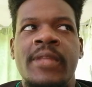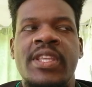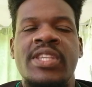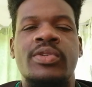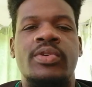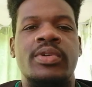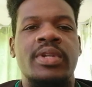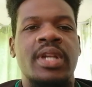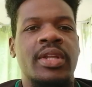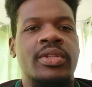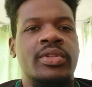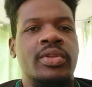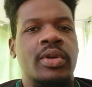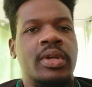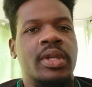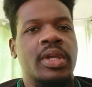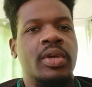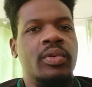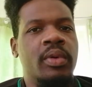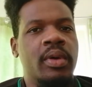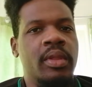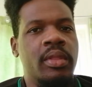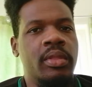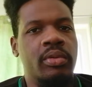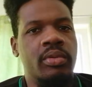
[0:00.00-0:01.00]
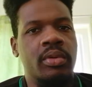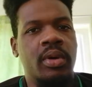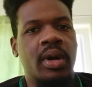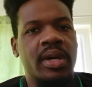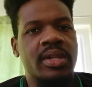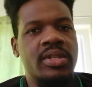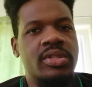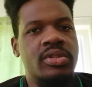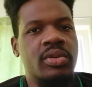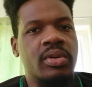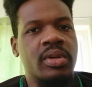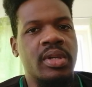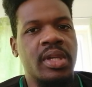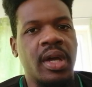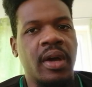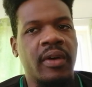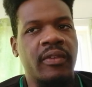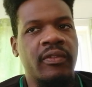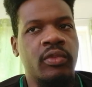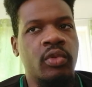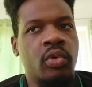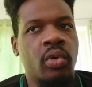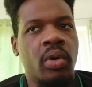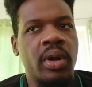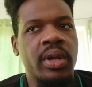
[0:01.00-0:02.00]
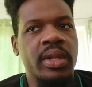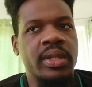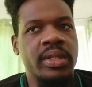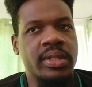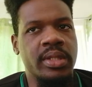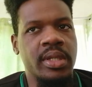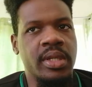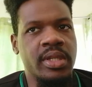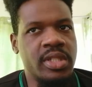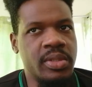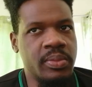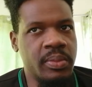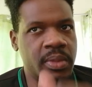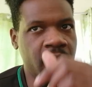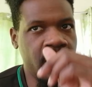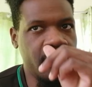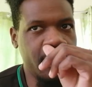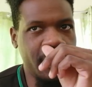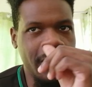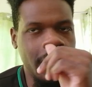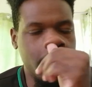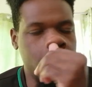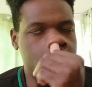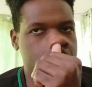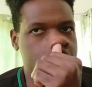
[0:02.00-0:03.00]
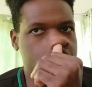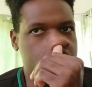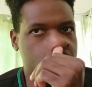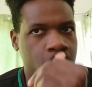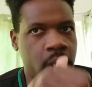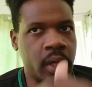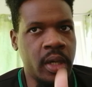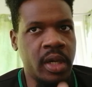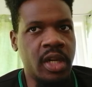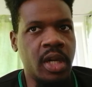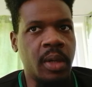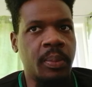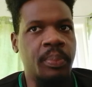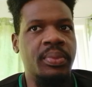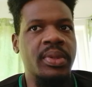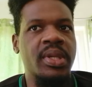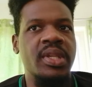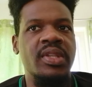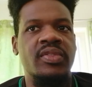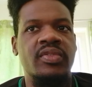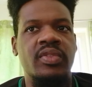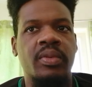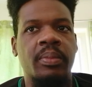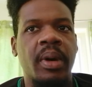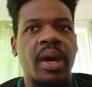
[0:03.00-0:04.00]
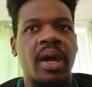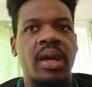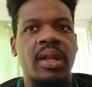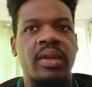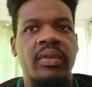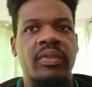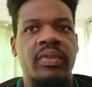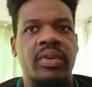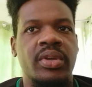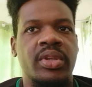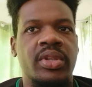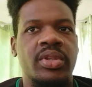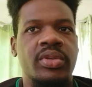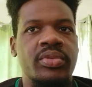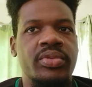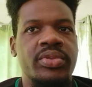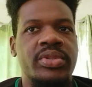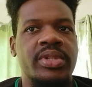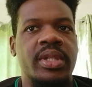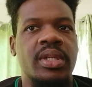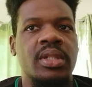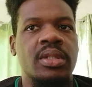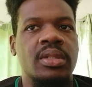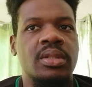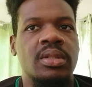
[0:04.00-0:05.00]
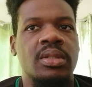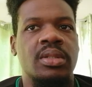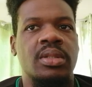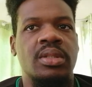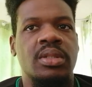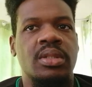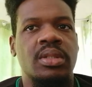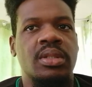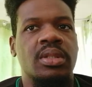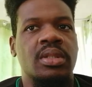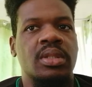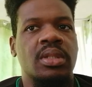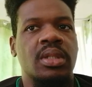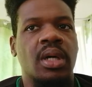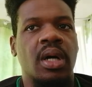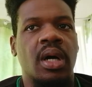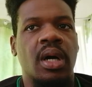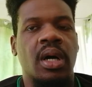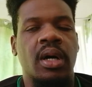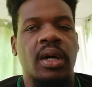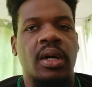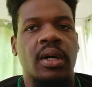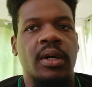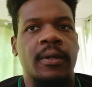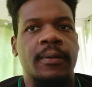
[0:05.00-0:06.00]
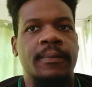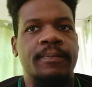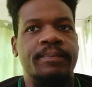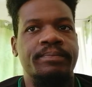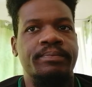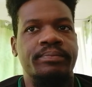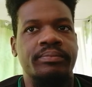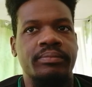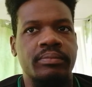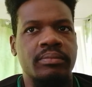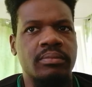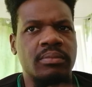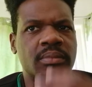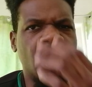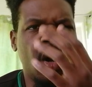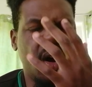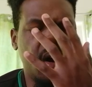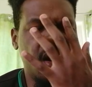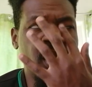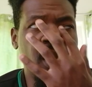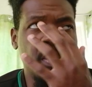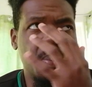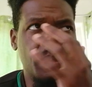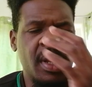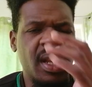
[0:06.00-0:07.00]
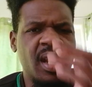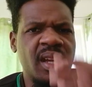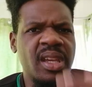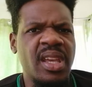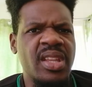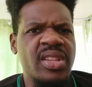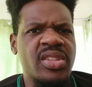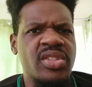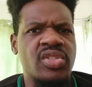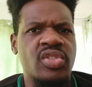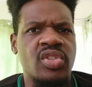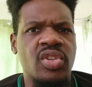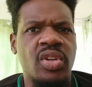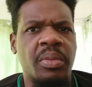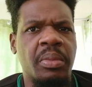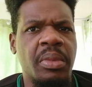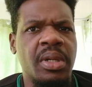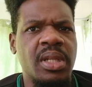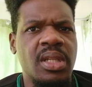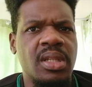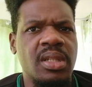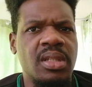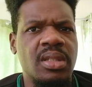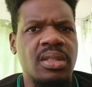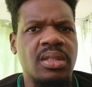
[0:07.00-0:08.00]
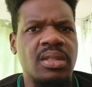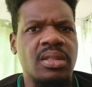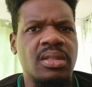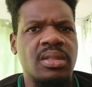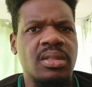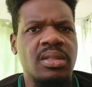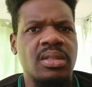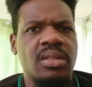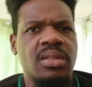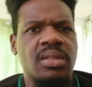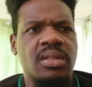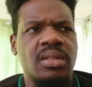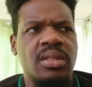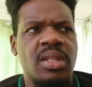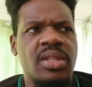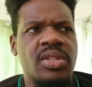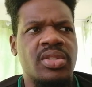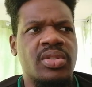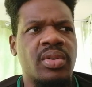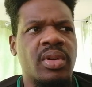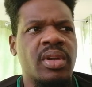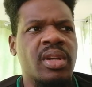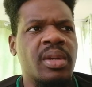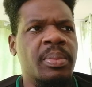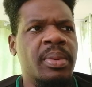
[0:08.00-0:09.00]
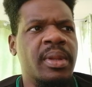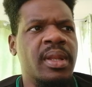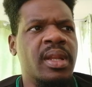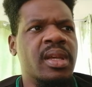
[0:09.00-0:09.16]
it's good that Turkey went through because Turkey have quality. I not mean they have a good striker that plays for Bayer Leverkusen. Um are they playing against Germany? Is Turkey